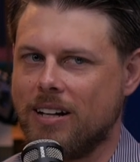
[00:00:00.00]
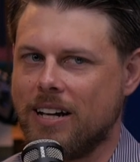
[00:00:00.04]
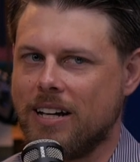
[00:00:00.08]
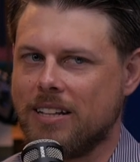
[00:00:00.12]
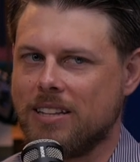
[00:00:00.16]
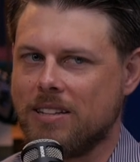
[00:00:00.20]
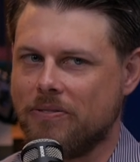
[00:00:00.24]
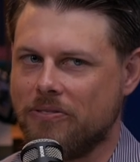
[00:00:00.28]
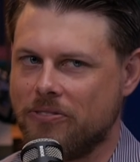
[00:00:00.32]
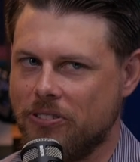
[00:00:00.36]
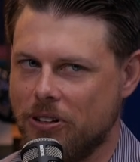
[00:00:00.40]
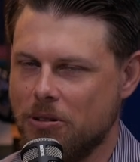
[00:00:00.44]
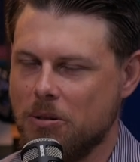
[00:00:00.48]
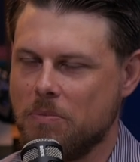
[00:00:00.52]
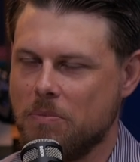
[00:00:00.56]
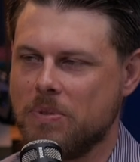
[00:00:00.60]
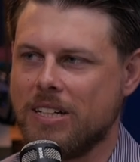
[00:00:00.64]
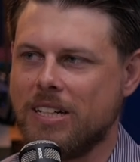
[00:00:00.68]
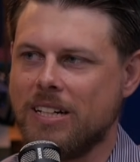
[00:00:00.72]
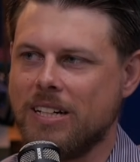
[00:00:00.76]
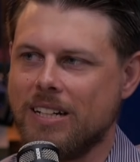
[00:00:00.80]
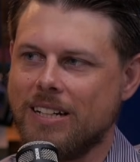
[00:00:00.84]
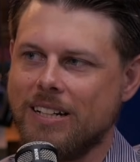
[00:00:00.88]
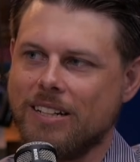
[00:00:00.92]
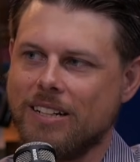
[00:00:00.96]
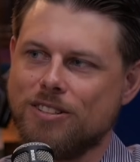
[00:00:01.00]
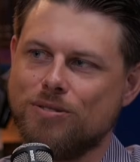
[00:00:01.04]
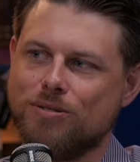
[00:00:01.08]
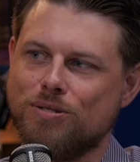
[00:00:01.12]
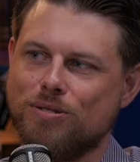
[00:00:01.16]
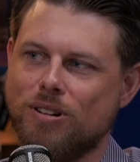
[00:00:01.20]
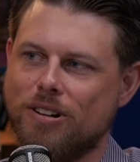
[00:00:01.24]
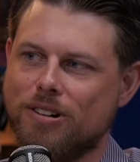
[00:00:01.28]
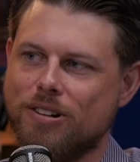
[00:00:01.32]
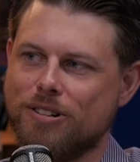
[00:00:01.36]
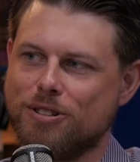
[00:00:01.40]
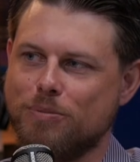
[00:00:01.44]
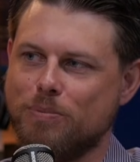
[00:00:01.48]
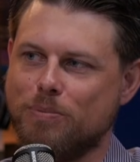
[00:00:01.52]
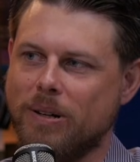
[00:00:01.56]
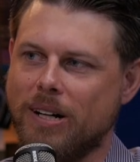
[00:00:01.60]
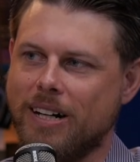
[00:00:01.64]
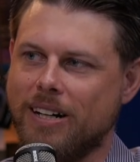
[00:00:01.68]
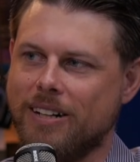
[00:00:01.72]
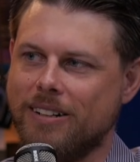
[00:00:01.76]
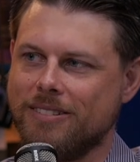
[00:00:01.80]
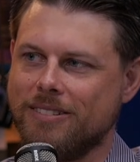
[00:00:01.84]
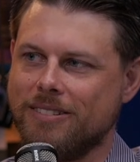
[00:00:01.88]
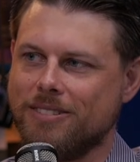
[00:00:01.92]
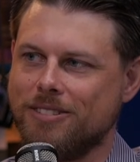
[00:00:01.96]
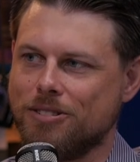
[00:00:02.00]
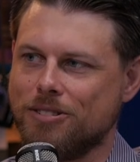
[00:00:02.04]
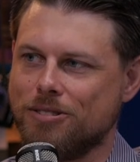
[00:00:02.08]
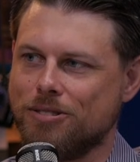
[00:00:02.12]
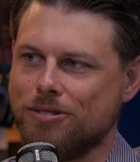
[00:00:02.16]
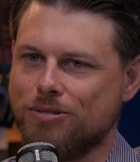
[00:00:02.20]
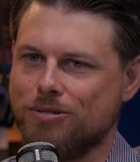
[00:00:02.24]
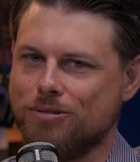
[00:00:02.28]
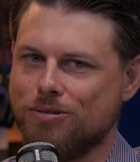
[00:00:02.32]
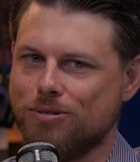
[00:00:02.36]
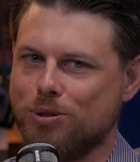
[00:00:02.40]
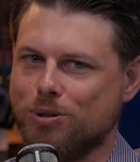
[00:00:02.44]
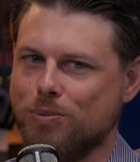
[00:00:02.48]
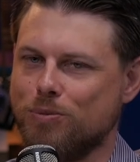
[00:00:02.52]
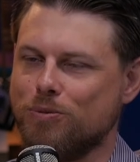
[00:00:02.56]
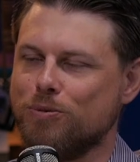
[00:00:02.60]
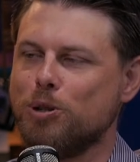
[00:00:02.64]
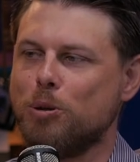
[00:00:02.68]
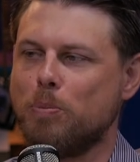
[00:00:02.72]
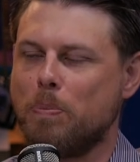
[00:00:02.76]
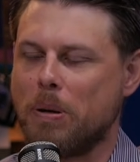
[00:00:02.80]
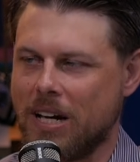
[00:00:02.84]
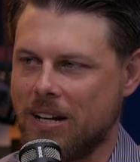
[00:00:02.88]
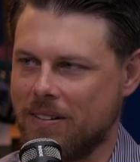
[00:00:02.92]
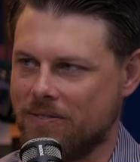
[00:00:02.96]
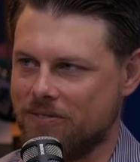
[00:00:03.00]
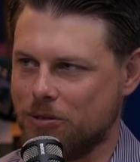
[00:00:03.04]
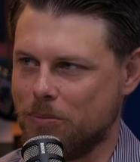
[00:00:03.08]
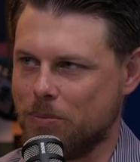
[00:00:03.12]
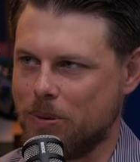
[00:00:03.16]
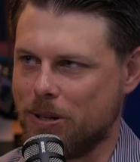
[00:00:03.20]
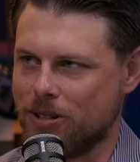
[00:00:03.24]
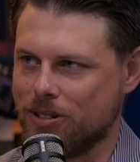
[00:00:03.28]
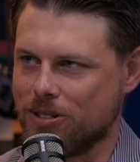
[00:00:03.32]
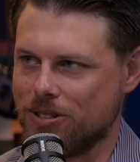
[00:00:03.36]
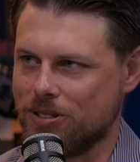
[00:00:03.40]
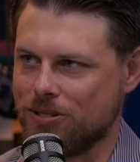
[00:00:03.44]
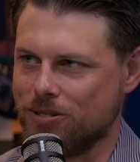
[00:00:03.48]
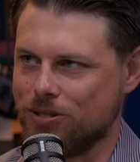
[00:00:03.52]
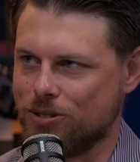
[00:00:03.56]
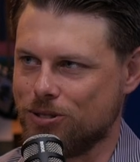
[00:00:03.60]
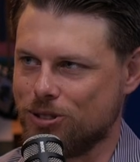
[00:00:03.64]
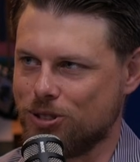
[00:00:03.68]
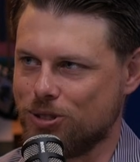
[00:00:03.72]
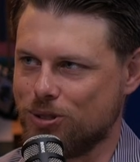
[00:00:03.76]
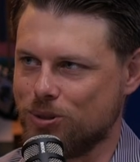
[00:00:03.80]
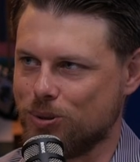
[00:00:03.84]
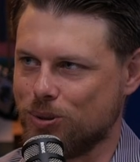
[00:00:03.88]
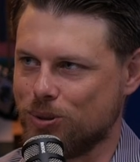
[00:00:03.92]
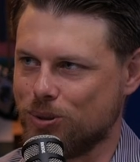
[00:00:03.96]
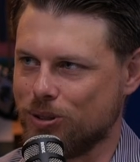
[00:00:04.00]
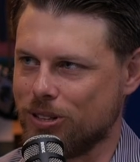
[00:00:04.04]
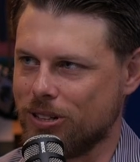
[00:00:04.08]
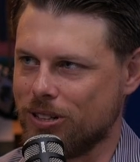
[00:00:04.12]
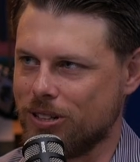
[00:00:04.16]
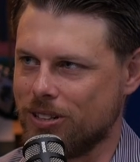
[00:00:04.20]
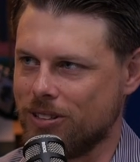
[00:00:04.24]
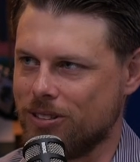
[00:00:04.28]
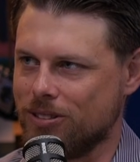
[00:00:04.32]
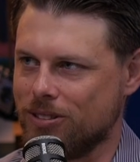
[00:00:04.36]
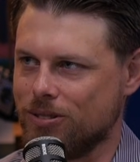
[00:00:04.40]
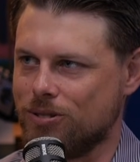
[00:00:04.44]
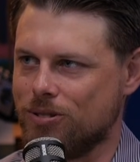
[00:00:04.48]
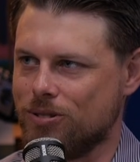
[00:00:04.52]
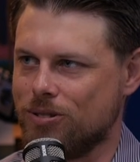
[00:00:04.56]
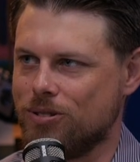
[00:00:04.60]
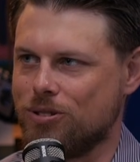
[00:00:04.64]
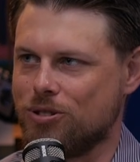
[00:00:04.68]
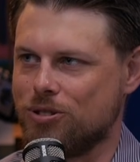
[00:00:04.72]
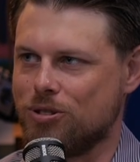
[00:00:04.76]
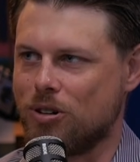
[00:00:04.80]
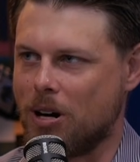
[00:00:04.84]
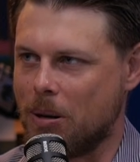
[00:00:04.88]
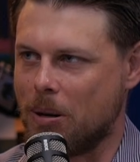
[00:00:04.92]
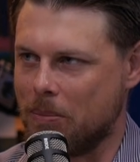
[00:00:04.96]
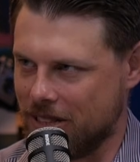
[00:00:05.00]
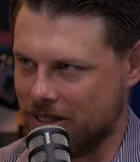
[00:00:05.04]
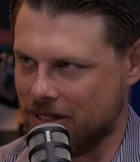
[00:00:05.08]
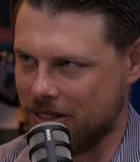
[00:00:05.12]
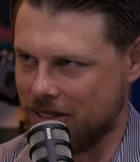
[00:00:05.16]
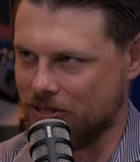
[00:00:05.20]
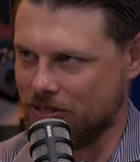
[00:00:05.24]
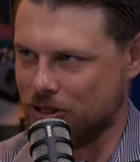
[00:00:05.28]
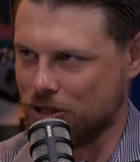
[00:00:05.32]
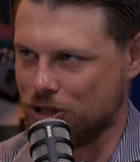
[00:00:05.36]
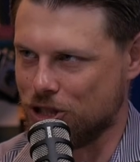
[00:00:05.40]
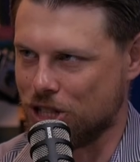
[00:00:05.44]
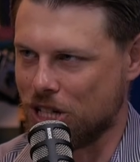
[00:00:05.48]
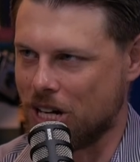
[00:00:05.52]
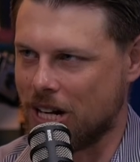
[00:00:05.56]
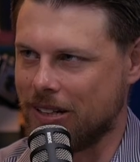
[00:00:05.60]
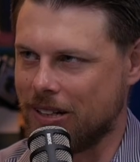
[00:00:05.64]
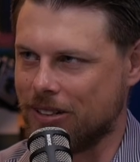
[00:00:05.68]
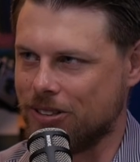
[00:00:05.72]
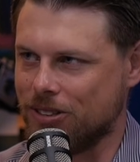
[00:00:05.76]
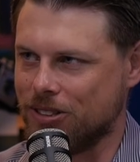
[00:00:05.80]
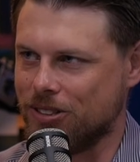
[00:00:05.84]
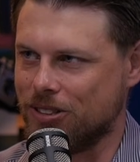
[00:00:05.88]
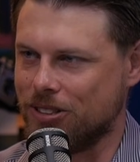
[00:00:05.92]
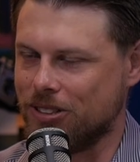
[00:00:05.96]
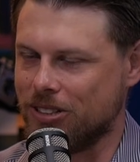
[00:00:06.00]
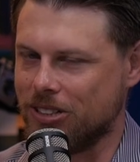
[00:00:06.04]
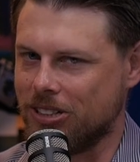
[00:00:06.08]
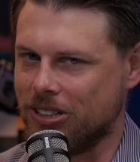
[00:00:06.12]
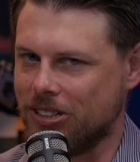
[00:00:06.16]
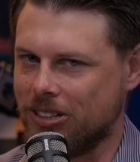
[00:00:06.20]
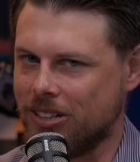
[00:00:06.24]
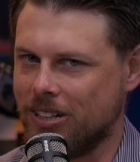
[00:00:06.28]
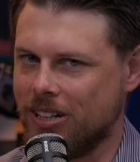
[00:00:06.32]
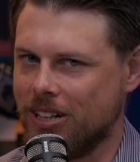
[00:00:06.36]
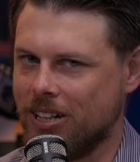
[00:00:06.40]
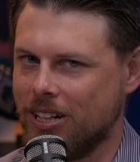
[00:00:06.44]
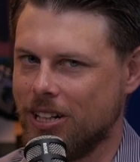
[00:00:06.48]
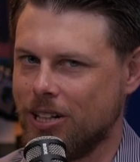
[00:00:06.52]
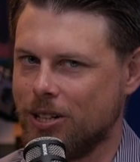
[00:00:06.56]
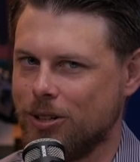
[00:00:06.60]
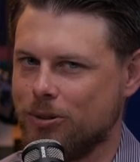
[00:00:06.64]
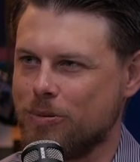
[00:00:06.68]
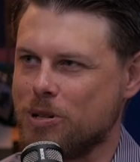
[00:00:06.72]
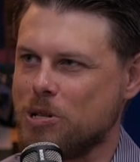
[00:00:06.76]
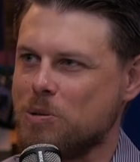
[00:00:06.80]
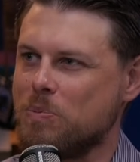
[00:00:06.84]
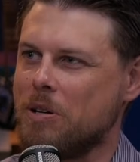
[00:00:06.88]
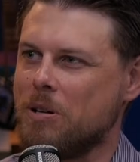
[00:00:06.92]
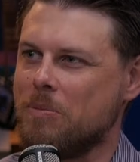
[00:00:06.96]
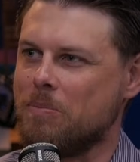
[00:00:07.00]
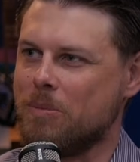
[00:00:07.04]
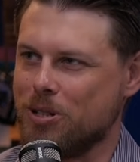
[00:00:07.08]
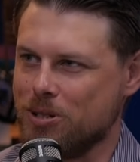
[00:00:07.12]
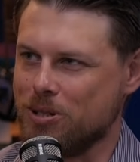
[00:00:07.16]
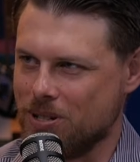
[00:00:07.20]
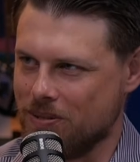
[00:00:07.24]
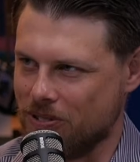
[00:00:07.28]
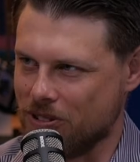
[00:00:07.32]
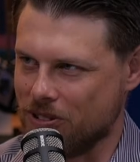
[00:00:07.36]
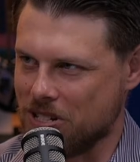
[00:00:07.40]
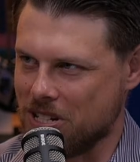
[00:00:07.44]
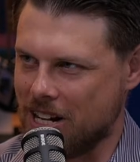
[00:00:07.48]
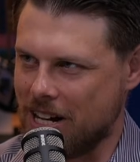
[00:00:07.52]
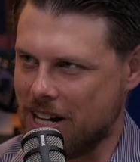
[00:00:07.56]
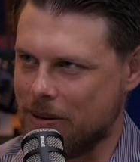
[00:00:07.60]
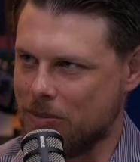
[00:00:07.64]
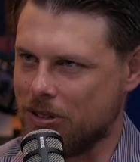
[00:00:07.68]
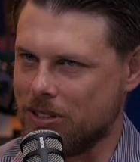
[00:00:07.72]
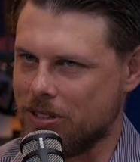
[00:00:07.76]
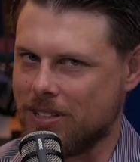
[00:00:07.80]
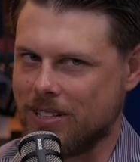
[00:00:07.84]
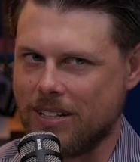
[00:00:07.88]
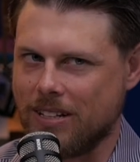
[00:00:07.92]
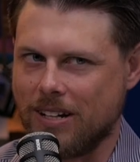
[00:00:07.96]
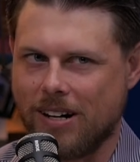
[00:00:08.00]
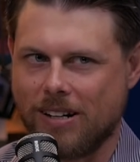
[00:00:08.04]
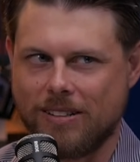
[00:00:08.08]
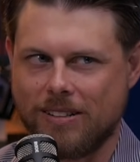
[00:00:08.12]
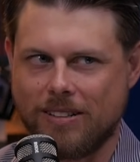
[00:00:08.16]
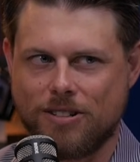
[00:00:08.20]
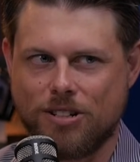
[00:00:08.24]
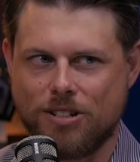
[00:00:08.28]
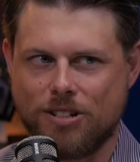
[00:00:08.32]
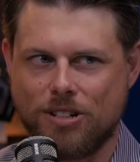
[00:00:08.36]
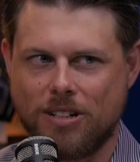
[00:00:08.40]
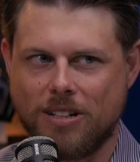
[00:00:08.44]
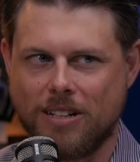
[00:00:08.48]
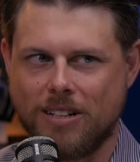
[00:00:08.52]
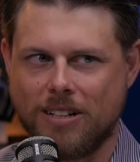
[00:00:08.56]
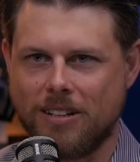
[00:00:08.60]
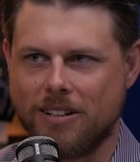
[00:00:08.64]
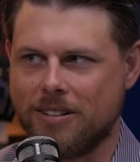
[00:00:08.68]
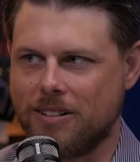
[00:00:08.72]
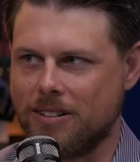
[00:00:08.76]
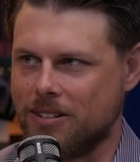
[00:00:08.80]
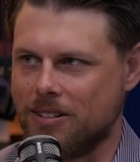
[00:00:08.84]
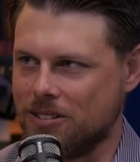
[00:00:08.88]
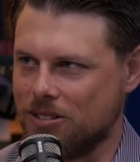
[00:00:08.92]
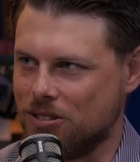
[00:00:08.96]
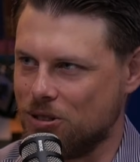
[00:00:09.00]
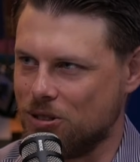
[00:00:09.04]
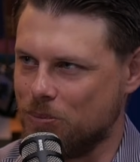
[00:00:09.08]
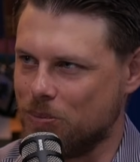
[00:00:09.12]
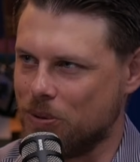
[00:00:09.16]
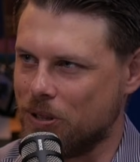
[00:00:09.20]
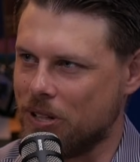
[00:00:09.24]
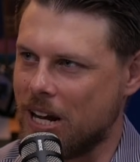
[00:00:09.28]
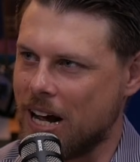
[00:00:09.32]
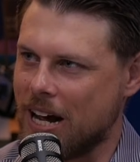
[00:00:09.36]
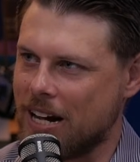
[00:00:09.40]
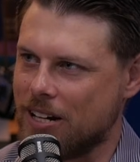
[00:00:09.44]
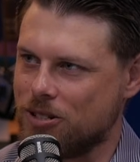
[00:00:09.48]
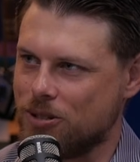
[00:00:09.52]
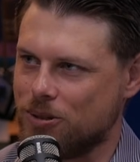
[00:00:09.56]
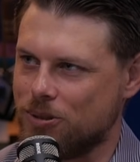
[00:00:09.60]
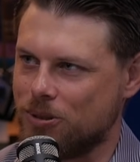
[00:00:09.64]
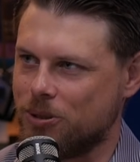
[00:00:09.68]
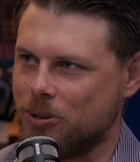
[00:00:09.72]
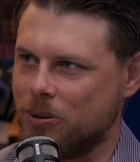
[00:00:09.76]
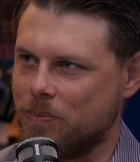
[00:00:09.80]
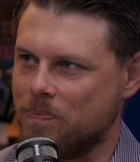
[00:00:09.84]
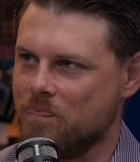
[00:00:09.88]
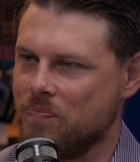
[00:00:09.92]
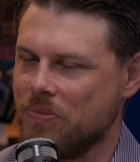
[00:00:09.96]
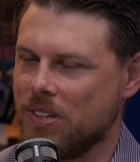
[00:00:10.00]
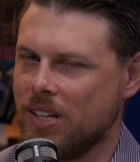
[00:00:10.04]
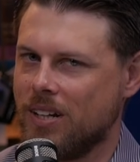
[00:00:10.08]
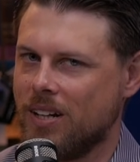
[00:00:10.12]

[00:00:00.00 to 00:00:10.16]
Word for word: at the very beginning, you talked about just some real painful parts of your story, the trauma of your childhood. We spent most of our time on theology and on supernatural.